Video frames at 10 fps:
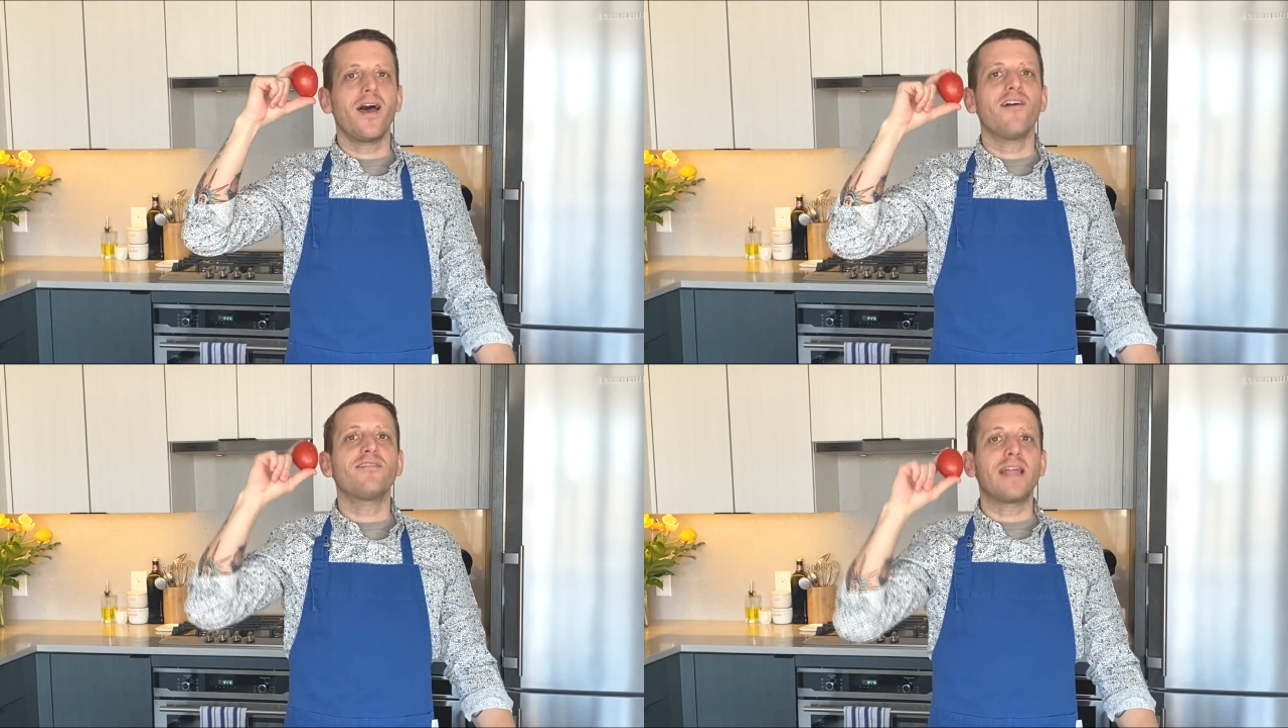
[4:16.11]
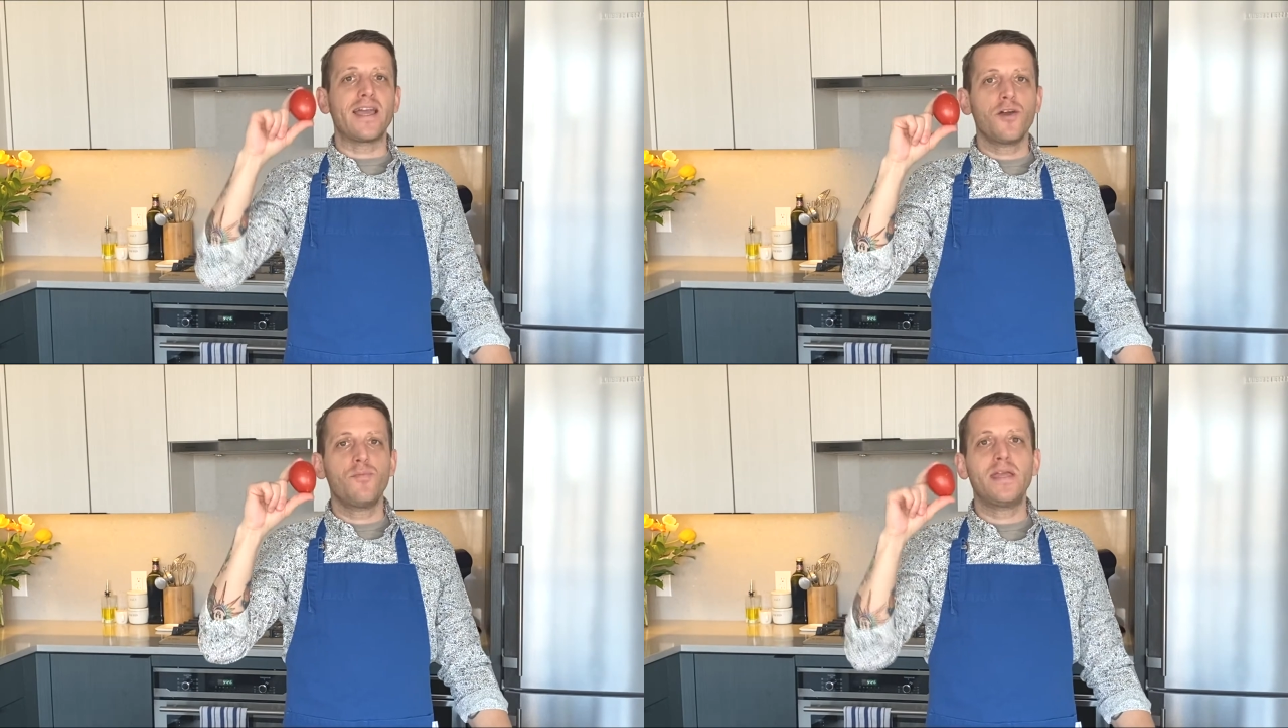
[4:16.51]
of
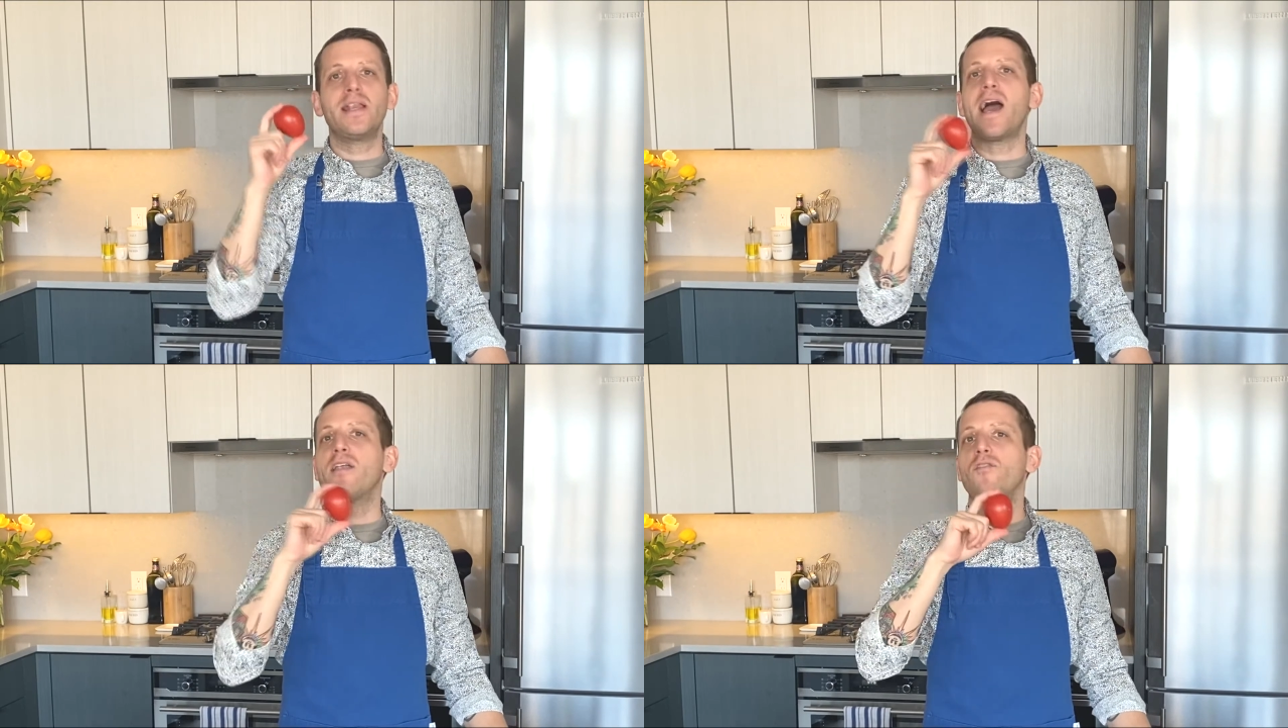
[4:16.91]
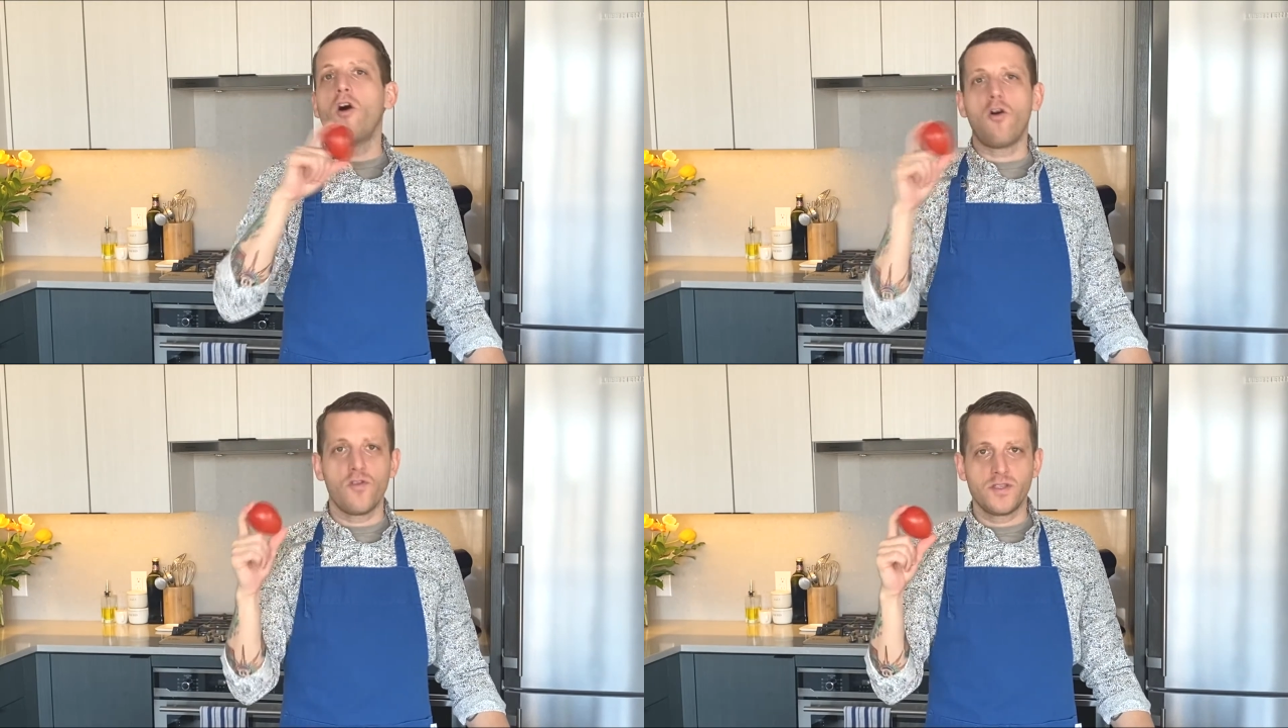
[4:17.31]
lycopene out of
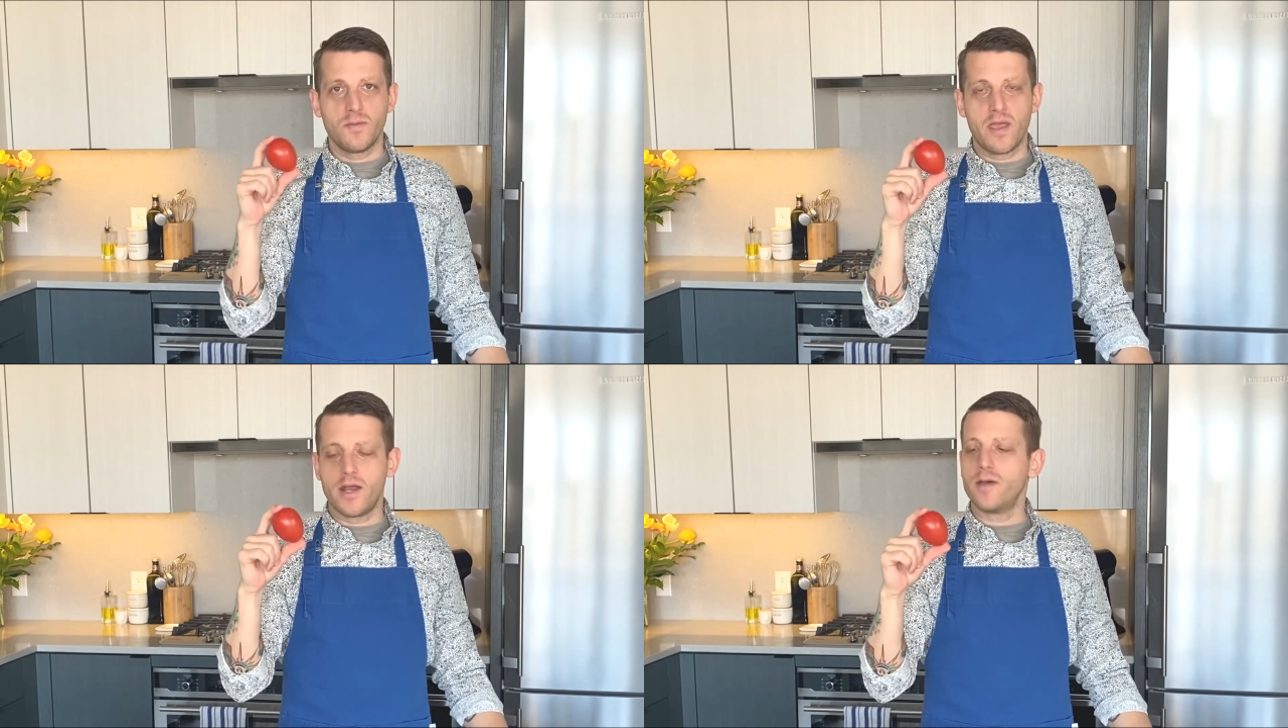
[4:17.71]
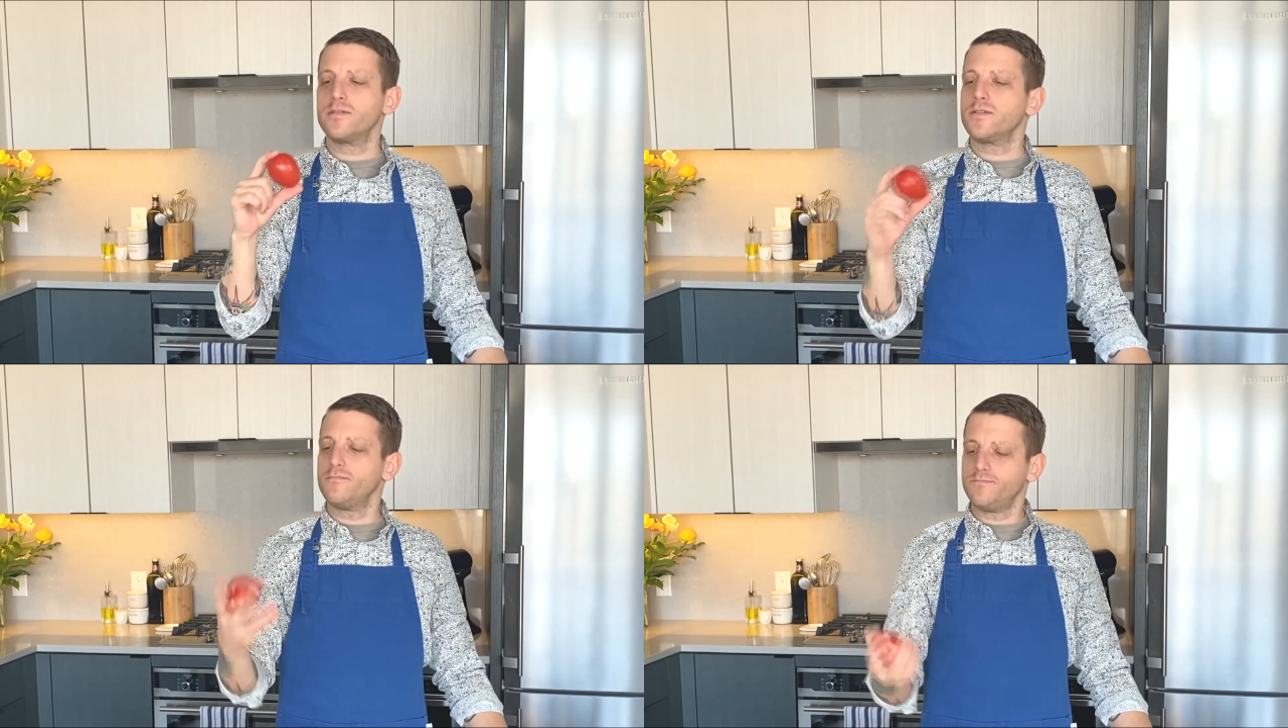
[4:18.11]
all the tomatoes.